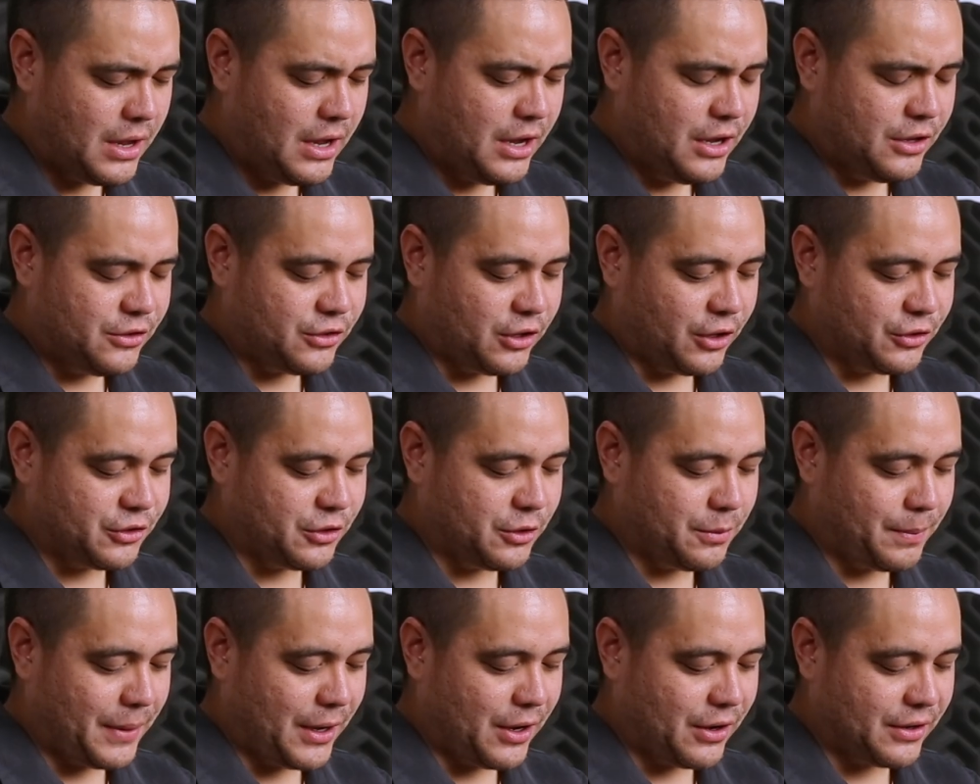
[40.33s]
It's also
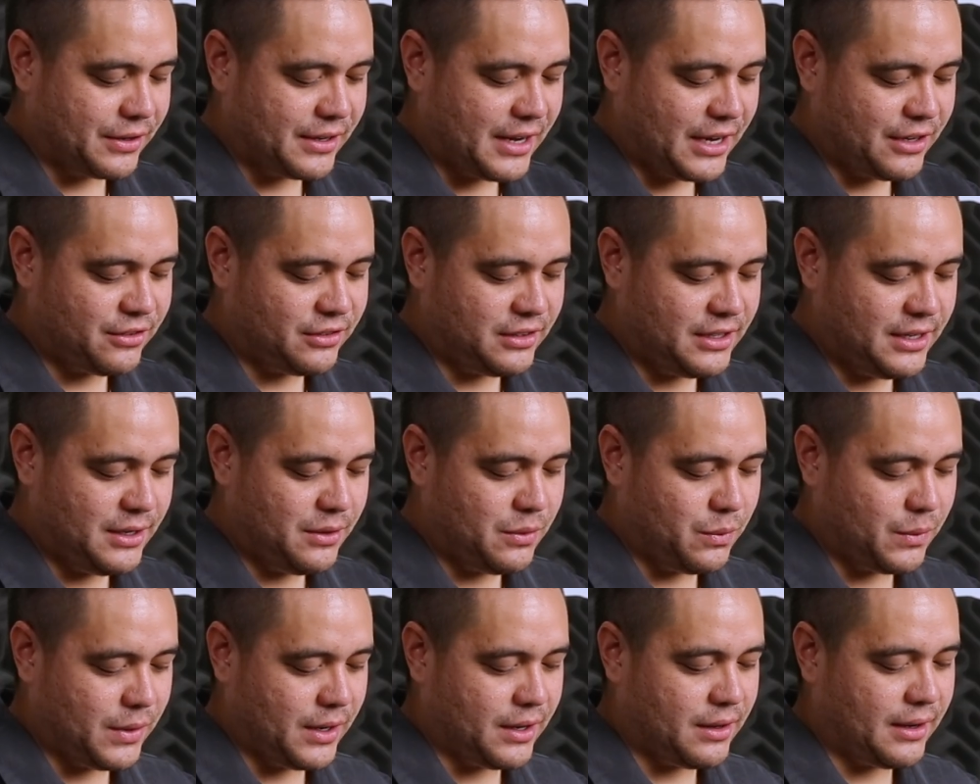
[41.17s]
paired nicely
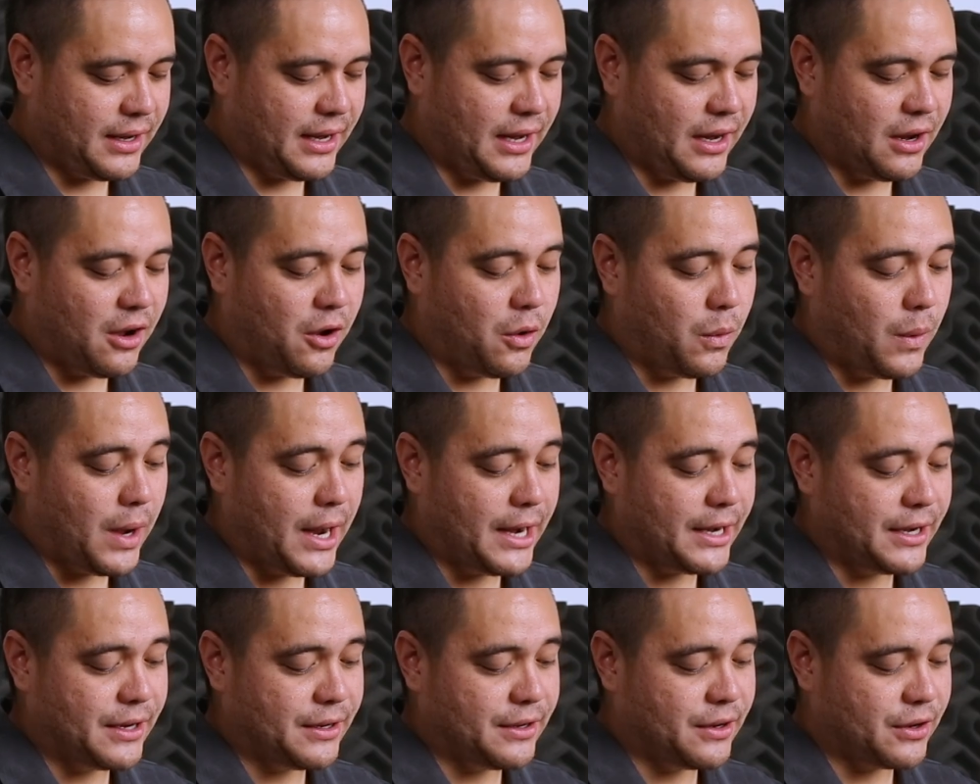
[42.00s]
with a
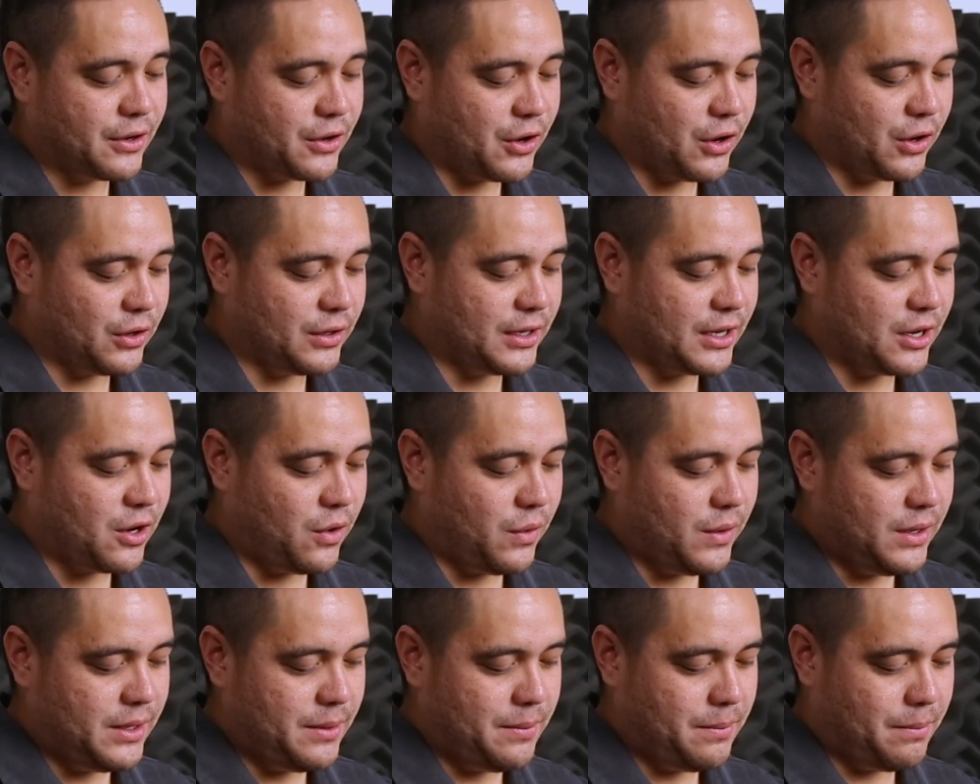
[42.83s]
Hawaiian curly
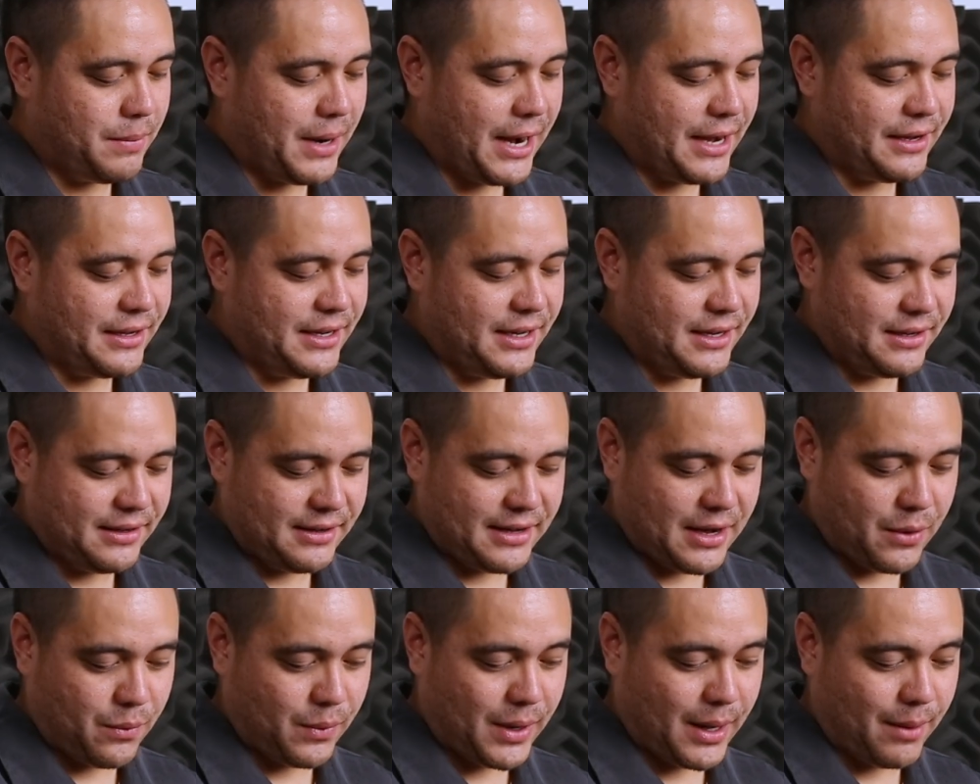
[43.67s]
koa binding
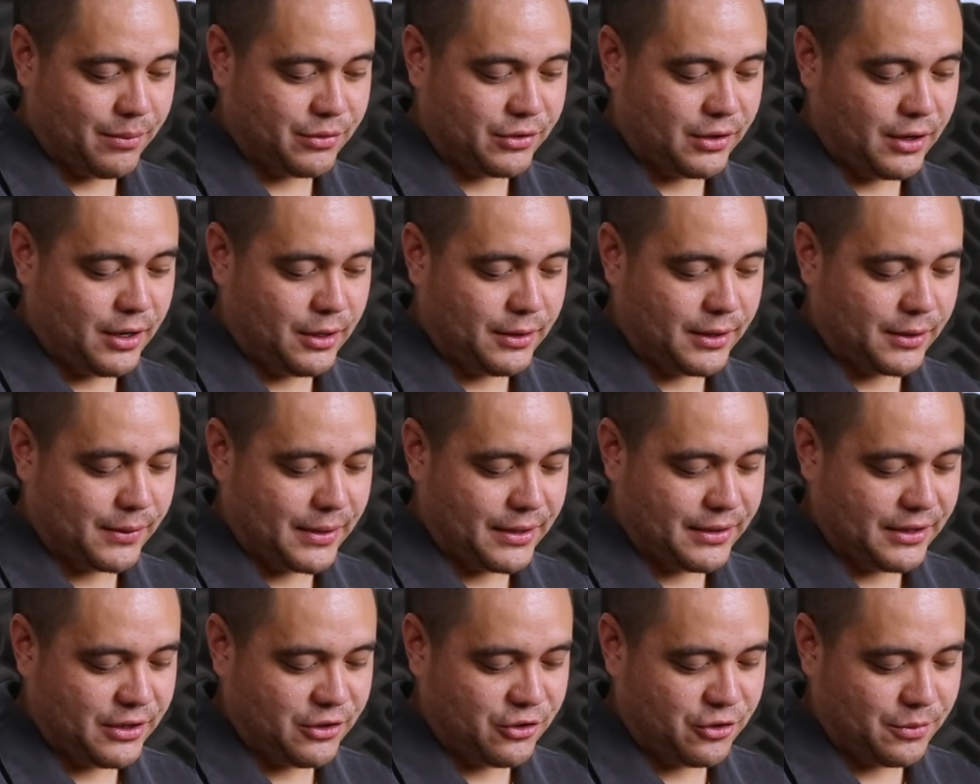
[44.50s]
that wraps all the way around
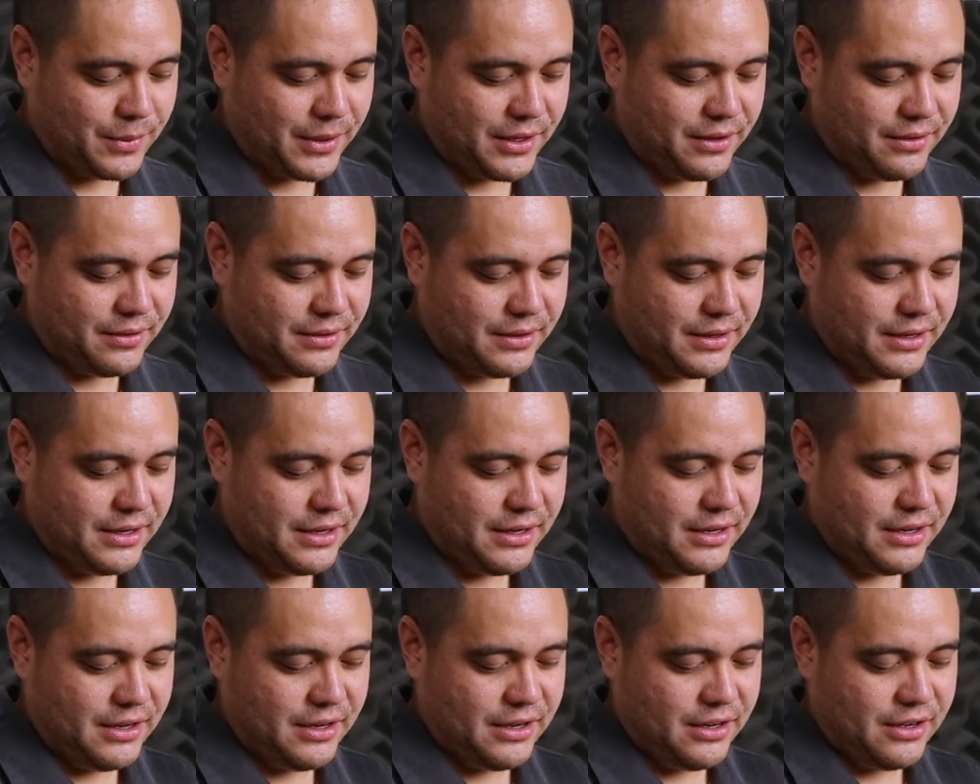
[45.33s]
the instrument,
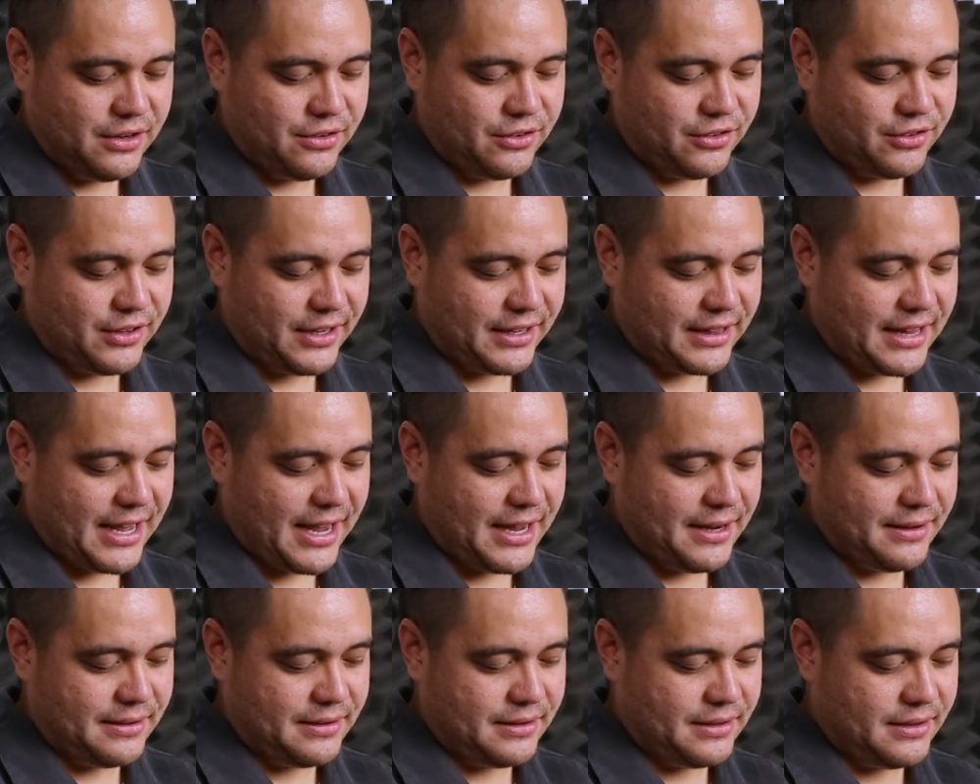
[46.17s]
just like that.